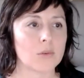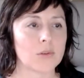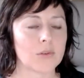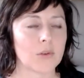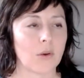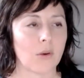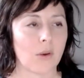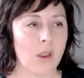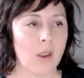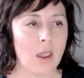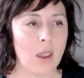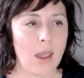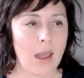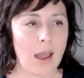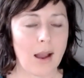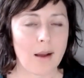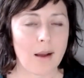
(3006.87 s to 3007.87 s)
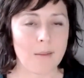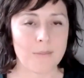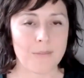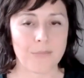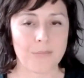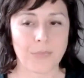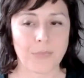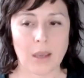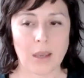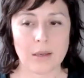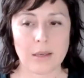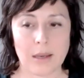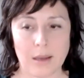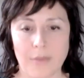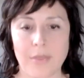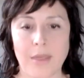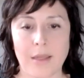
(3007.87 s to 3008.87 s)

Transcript: So um, yeah,